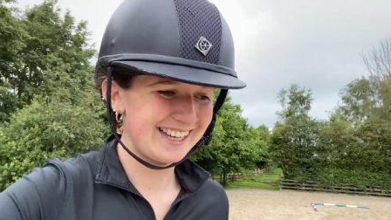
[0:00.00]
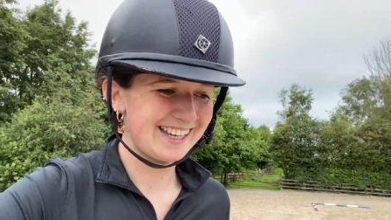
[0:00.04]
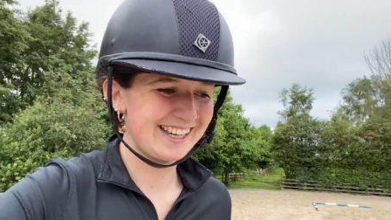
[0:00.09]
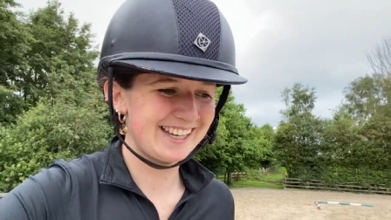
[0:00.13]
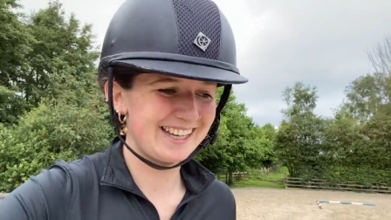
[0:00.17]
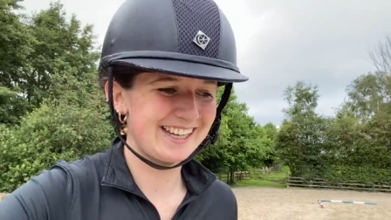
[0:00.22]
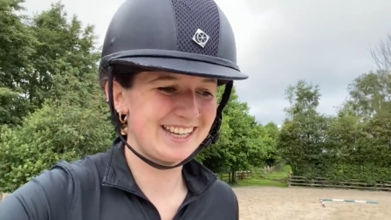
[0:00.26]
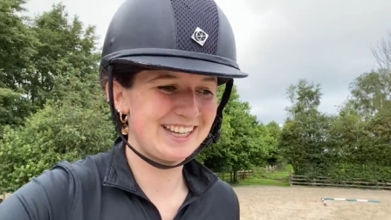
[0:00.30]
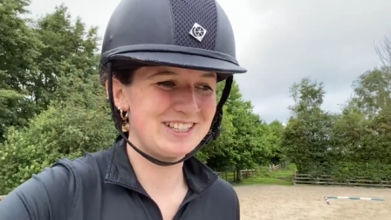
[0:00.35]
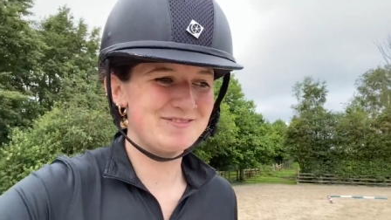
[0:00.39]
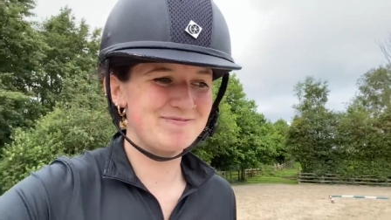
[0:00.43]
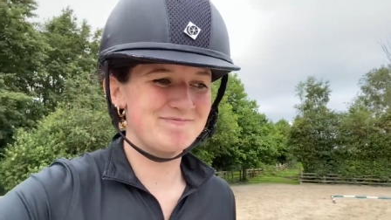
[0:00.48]

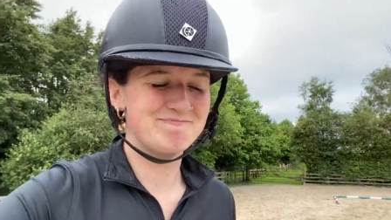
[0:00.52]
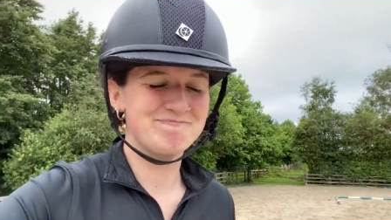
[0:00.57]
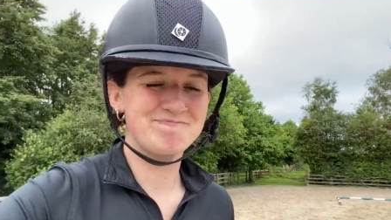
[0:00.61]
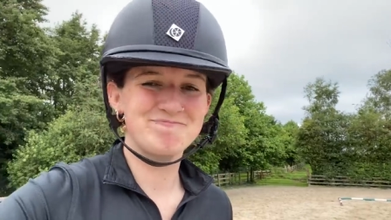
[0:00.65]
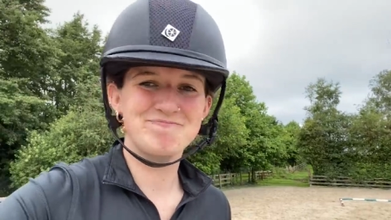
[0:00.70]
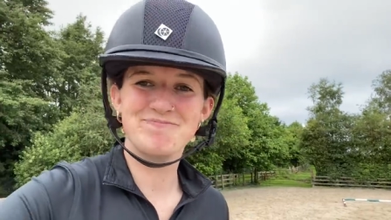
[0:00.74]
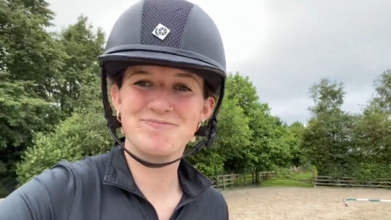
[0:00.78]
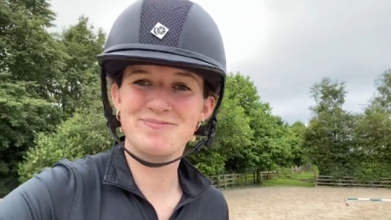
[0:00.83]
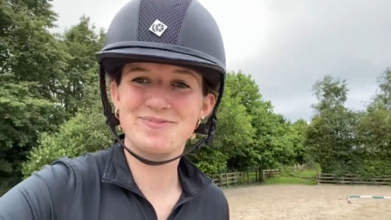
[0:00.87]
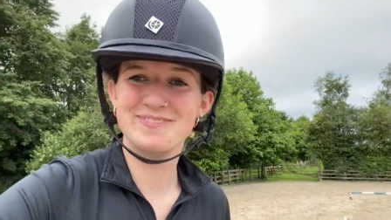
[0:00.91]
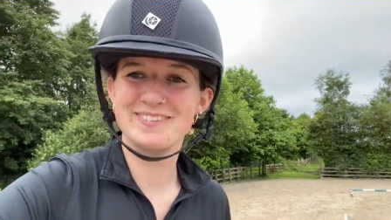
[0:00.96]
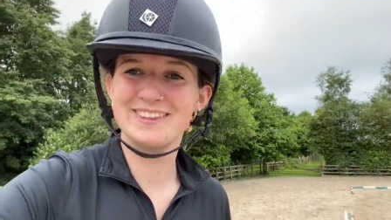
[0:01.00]
Yeah,
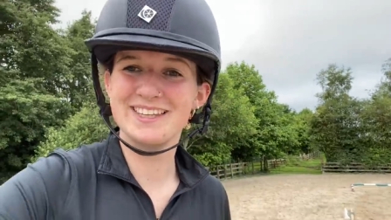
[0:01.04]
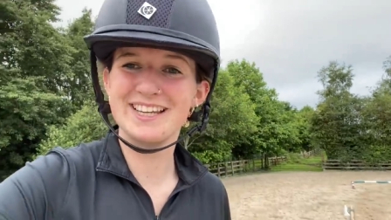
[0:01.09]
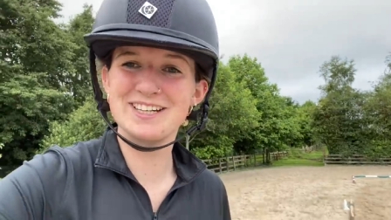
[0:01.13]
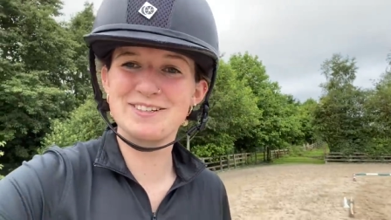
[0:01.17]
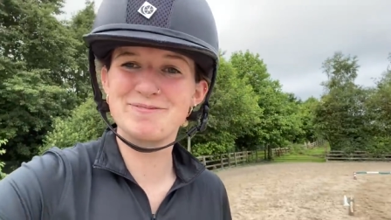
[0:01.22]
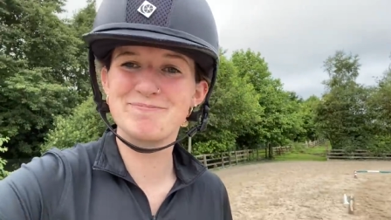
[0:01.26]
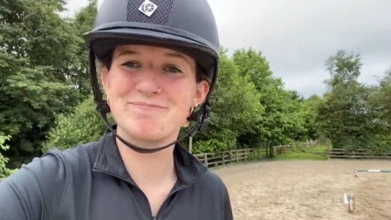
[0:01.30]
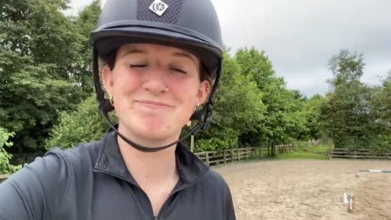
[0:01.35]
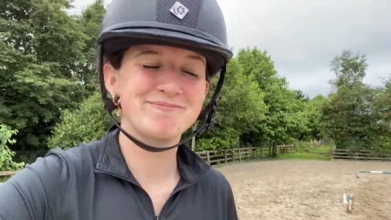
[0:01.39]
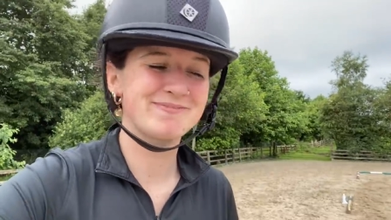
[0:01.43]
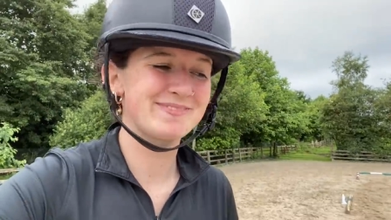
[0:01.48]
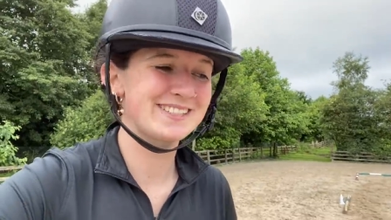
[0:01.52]

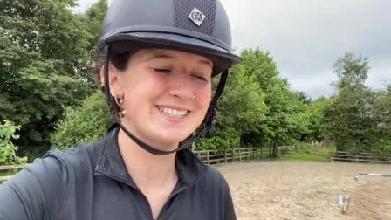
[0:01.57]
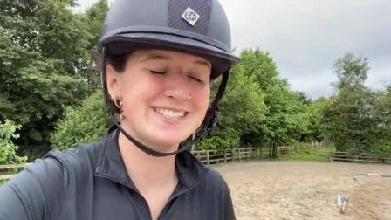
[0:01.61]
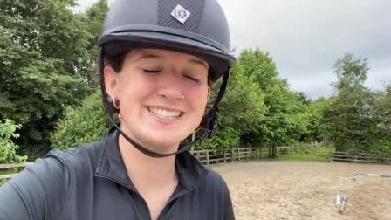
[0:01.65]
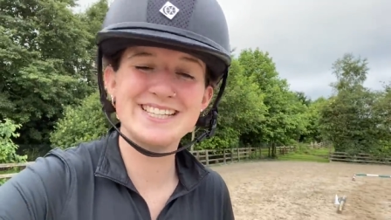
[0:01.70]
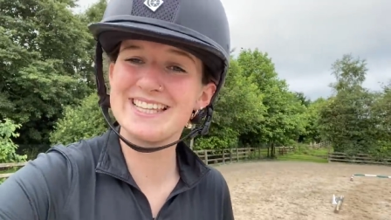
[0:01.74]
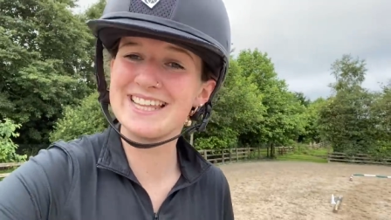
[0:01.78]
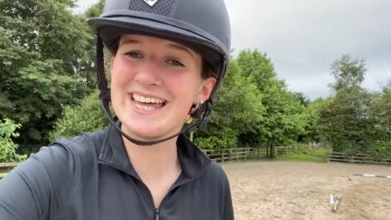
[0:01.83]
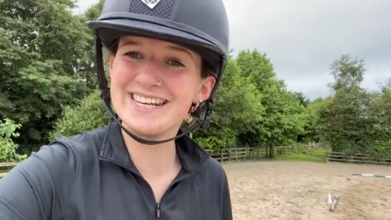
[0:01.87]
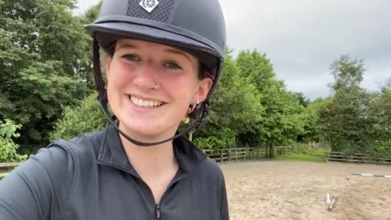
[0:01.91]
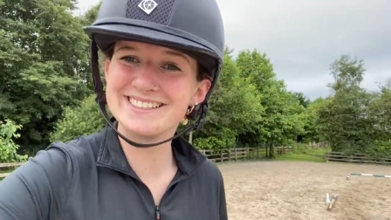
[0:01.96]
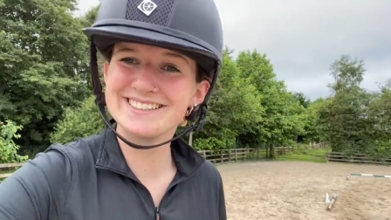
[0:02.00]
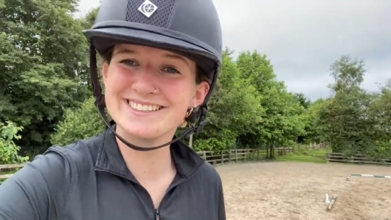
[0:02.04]
see you
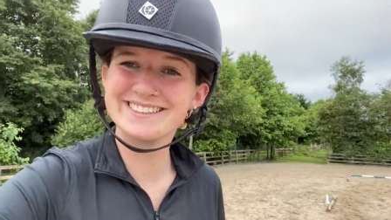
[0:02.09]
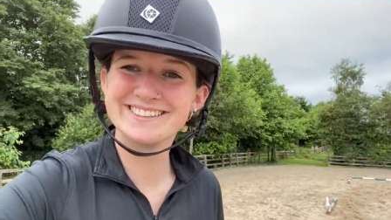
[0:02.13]
then.